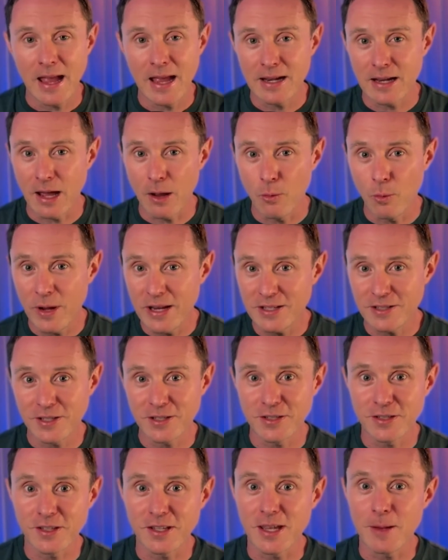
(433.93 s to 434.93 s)
and I went to
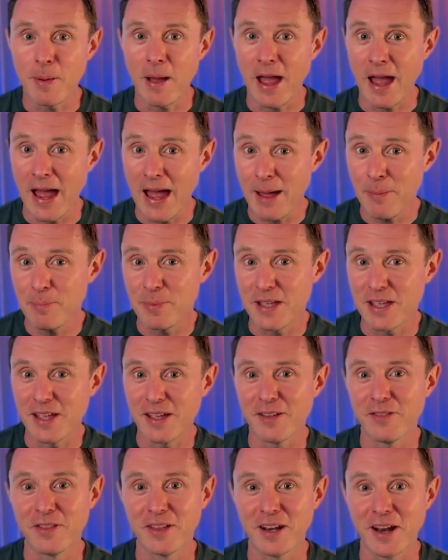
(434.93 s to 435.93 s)
sleep
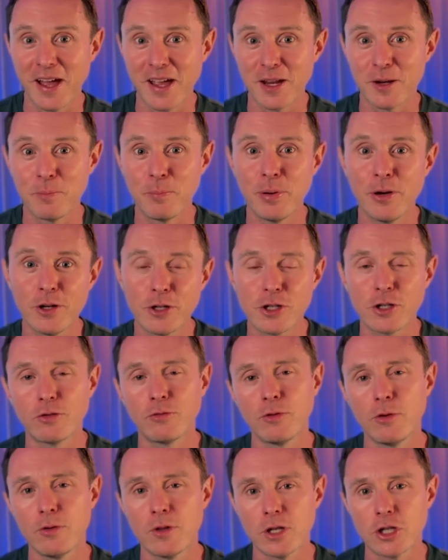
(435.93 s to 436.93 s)
happy that I had pushed
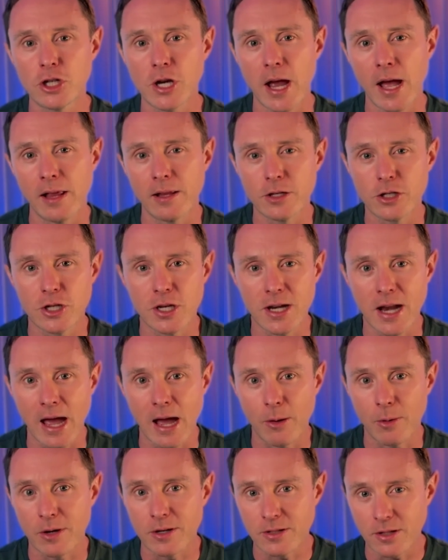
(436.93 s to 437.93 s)
through the challenging
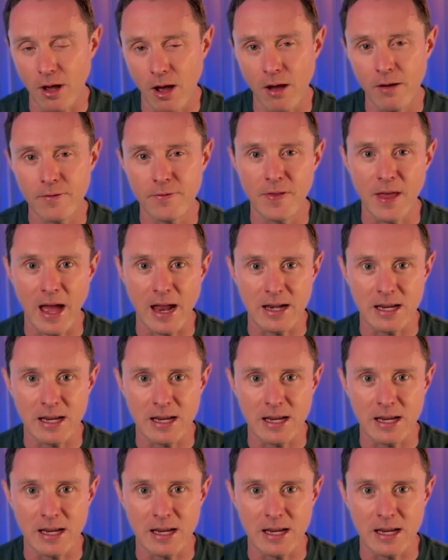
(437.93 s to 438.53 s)
hours of that